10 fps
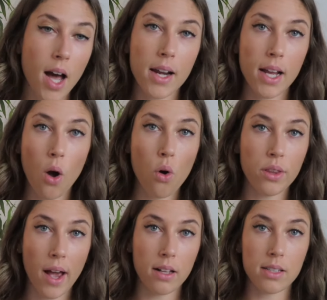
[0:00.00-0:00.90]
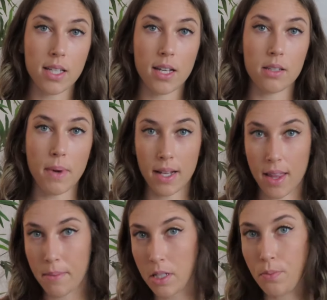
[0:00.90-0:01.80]
cutting old necklaces, making
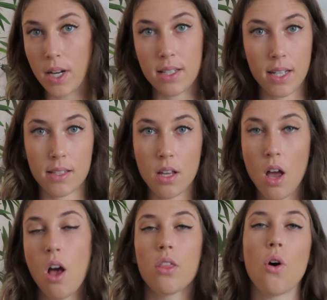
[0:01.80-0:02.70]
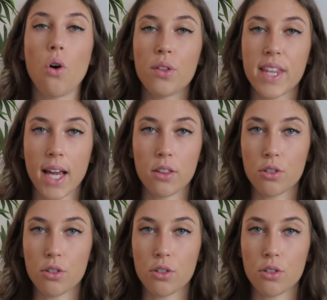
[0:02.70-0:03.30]
them into bracelets, the whole thing.